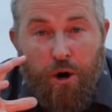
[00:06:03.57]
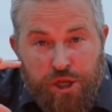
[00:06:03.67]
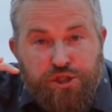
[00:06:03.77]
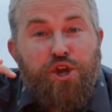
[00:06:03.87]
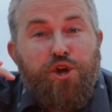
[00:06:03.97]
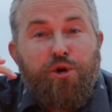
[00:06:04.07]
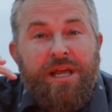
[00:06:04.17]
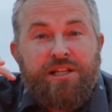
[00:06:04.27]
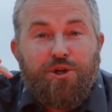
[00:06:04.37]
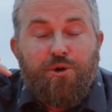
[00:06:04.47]
Or do you
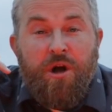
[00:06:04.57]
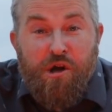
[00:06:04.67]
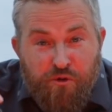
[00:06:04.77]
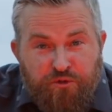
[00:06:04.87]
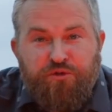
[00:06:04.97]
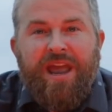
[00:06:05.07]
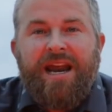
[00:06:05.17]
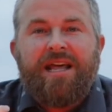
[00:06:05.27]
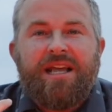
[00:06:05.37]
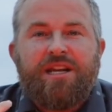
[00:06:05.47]
need to
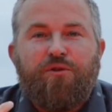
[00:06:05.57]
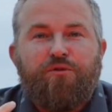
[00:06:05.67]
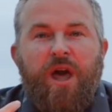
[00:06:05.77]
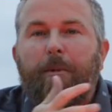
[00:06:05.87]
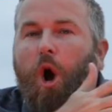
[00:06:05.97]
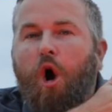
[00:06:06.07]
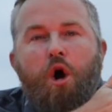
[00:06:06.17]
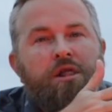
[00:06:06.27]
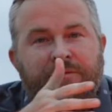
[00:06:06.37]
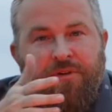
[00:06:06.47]
fan it into flame?
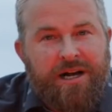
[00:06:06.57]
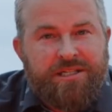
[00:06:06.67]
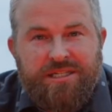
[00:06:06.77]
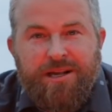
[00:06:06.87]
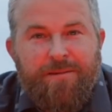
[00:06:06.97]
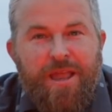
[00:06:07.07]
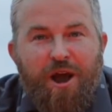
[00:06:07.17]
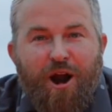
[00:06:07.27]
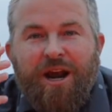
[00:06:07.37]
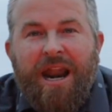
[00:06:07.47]
All of us
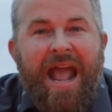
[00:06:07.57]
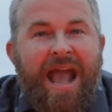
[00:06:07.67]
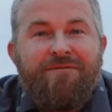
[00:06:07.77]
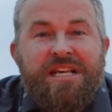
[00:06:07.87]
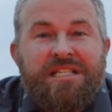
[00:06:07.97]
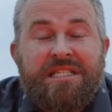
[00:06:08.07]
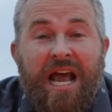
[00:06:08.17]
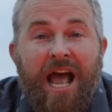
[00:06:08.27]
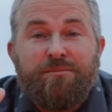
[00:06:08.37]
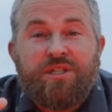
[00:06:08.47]
are gonna have these
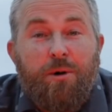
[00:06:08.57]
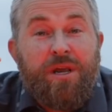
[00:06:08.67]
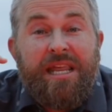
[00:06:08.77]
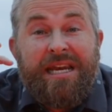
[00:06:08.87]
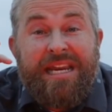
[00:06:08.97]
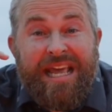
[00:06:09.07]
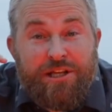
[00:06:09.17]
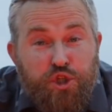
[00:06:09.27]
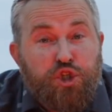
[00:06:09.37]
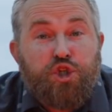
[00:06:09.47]
times that we need to
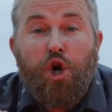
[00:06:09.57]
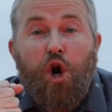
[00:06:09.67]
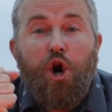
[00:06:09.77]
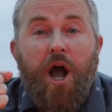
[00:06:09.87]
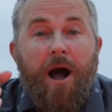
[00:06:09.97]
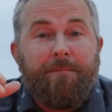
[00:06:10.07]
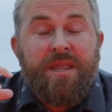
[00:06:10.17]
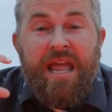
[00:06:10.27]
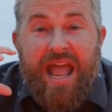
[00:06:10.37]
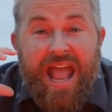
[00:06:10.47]
get stirred up
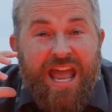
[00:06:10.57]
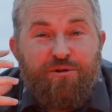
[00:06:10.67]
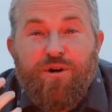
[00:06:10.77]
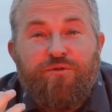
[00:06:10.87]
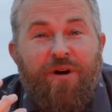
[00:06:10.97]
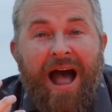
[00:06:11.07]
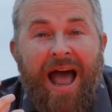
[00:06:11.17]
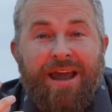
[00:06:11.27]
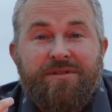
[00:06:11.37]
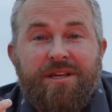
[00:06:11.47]
and
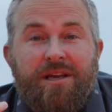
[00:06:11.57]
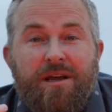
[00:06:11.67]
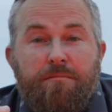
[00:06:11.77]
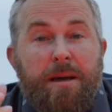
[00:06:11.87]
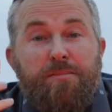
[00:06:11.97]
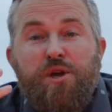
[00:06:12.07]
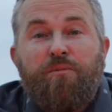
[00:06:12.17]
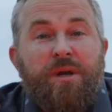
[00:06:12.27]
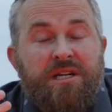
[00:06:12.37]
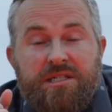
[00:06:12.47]
revived. Maybe
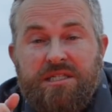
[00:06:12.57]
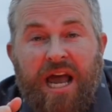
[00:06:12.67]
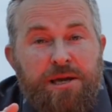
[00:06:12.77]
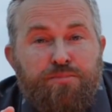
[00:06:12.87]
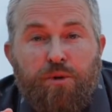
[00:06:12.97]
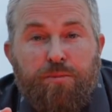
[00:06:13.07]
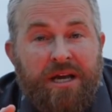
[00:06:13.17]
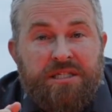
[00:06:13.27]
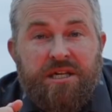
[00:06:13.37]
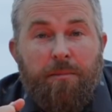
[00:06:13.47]
you've been discipled
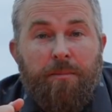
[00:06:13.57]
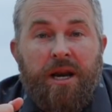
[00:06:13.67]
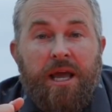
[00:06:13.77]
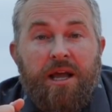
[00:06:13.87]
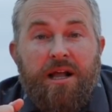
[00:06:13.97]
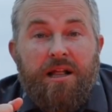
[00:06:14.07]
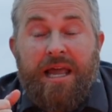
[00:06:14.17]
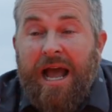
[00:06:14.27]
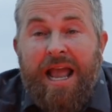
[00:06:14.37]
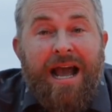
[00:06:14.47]
by somebody
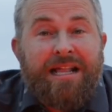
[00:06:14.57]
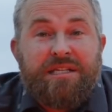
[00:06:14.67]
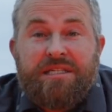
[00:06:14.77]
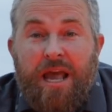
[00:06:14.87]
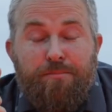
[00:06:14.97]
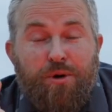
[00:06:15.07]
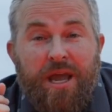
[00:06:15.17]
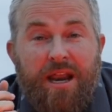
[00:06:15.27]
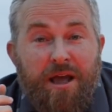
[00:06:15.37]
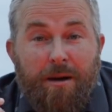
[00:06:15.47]
like I got discipled
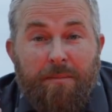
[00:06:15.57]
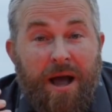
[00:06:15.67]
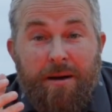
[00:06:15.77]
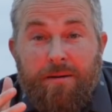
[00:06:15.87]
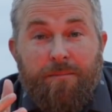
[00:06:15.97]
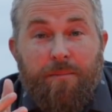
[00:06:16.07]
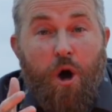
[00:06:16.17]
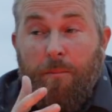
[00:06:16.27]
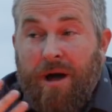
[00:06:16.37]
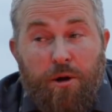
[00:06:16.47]
that uh,
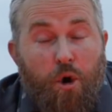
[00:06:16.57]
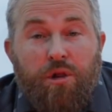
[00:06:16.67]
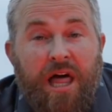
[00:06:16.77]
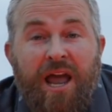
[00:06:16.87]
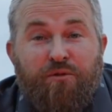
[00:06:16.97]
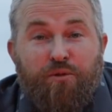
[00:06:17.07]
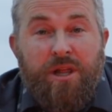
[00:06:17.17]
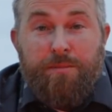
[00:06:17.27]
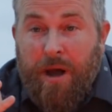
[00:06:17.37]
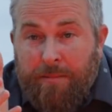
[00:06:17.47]
uh my whole life
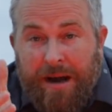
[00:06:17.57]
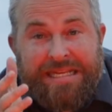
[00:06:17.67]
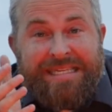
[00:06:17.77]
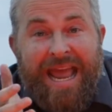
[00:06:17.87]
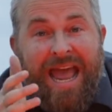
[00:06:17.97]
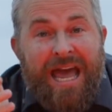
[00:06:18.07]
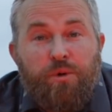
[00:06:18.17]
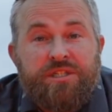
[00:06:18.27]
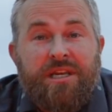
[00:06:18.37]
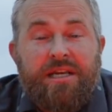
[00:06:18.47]
really by my dad
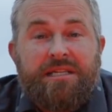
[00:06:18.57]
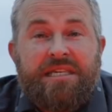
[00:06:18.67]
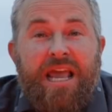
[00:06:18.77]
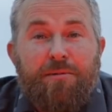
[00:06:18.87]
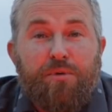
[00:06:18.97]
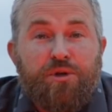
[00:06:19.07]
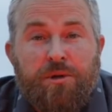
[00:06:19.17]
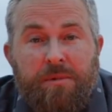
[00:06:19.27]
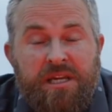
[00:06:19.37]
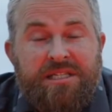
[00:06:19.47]
was an example
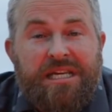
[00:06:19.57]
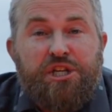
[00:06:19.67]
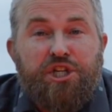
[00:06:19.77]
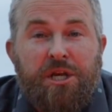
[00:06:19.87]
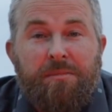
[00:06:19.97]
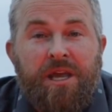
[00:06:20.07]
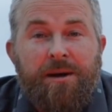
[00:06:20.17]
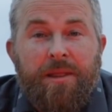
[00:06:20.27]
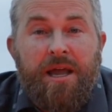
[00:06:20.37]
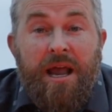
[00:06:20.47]
to me, teaching me.
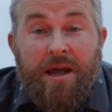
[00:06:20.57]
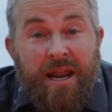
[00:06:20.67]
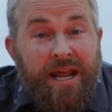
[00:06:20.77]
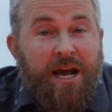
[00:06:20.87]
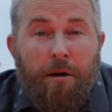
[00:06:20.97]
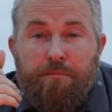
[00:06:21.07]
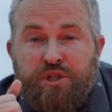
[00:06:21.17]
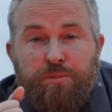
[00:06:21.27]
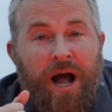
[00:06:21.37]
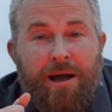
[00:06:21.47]
And then at
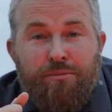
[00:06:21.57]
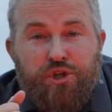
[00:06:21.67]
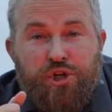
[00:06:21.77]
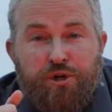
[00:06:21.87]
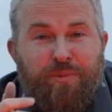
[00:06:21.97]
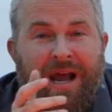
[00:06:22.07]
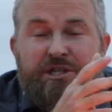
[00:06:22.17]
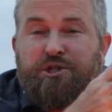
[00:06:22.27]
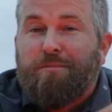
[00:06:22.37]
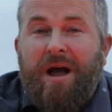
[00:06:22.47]
Compass Bible Church,
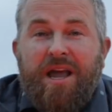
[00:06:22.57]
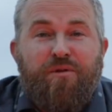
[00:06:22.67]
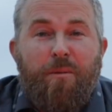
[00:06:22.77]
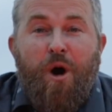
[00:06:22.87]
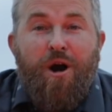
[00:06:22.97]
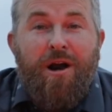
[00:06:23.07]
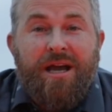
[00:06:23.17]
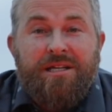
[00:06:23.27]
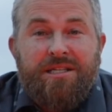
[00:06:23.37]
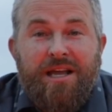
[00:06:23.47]
Pastor Mike
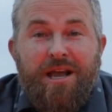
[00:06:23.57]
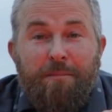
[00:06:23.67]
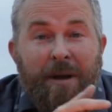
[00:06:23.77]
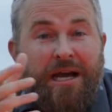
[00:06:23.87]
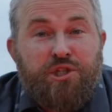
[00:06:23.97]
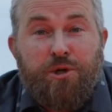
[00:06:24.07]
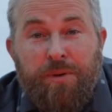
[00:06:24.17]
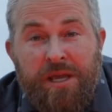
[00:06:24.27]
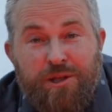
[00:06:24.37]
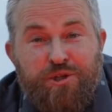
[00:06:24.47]
Fabarez, Pastor
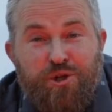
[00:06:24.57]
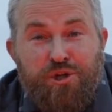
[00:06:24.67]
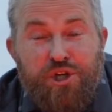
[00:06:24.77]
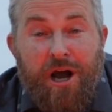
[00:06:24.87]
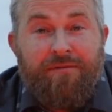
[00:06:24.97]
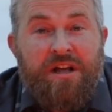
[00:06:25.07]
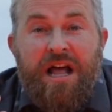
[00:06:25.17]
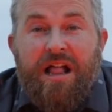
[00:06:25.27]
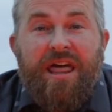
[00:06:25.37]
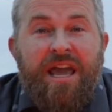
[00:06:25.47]
Pete Lazushikov,
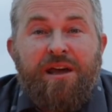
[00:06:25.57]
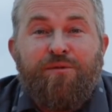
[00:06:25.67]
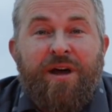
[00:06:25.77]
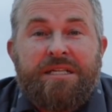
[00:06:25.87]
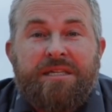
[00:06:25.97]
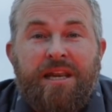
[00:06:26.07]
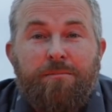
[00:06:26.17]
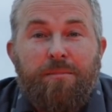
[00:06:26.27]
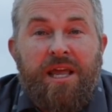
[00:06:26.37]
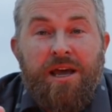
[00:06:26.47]
they invested
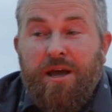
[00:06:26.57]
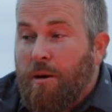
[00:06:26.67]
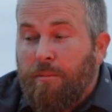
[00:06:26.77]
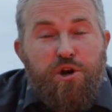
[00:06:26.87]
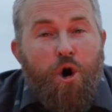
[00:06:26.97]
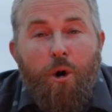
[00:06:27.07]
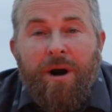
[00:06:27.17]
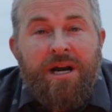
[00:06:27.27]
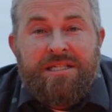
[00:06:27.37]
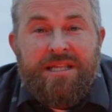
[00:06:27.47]
in me, but
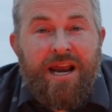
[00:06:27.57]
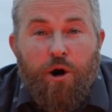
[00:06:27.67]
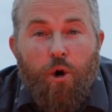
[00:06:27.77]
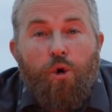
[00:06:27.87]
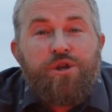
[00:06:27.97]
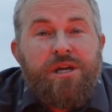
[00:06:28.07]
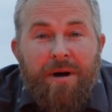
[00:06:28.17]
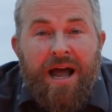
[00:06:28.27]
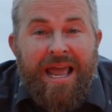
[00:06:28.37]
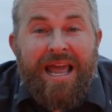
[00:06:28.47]
nobody's there holding
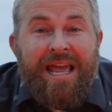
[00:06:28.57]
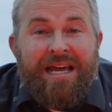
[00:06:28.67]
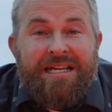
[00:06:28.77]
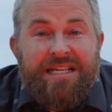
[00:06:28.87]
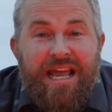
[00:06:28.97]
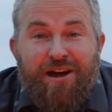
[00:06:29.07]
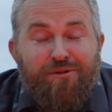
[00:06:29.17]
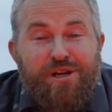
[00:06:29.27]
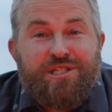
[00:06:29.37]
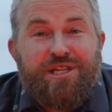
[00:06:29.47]
my hand
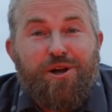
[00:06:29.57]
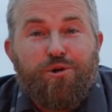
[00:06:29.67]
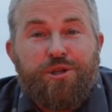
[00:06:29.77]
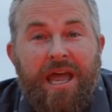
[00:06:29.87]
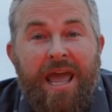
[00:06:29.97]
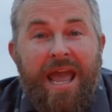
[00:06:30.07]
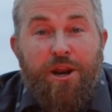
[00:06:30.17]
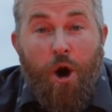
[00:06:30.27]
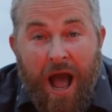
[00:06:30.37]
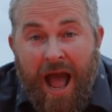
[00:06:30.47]
every single day.
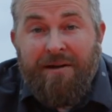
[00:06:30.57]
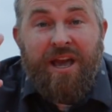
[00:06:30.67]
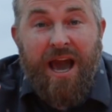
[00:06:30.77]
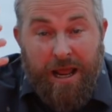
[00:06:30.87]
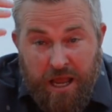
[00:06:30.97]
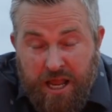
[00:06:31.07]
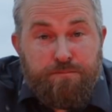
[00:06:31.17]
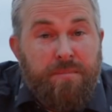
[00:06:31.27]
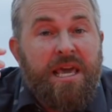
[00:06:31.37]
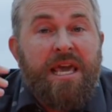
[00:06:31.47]
No, I've got to,
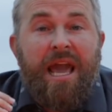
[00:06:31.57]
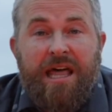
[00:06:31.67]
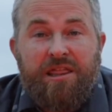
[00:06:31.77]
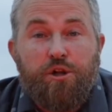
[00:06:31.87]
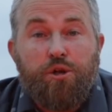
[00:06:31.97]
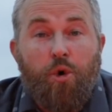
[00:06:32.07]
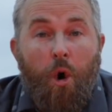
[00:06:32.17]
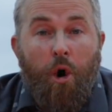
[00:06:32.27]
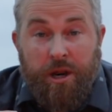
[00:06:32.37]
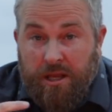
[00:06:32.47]
me and the
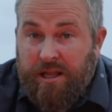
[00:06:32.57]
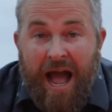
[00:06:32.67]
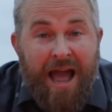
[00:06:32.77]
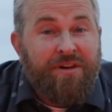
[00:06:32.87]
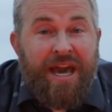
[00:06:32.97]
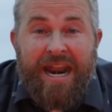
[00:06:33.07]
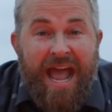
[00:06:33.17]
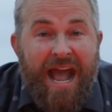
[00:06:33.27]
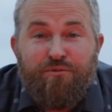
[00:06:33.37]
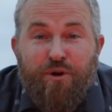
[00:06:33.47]
Lord, I've got to
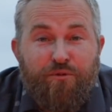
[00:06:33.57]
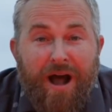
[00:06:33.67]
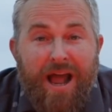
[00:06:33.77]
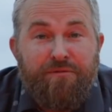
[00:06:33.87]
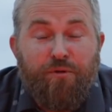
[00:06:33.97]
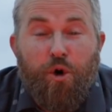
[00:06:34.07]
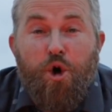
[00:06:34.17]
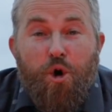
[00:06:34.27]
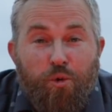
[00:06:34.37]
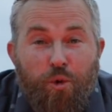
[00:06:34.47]
have revival
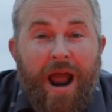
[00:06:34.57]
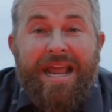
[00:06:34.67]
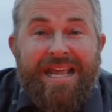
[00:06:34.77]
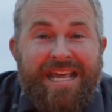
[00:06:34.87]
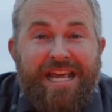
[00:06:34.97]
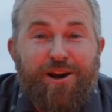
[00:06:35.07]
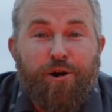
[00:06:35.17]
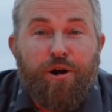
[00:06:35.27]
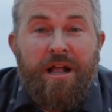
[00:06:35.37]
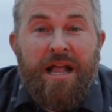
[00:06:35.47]
right
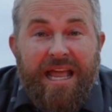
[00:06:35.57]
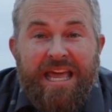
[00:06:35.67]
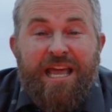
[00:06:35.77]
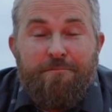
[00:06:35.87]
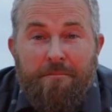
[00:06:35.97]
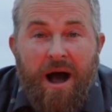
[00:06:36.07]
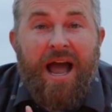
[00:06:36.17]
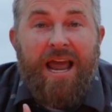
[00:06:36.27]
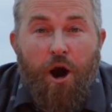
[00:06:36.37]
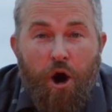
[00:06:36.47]
here in
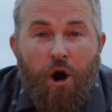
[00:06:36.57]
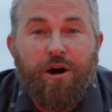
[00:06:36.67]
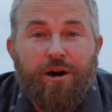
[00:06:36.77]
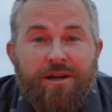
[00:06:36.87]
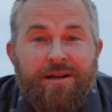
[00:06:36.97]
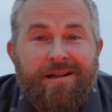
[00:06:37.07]
my heart.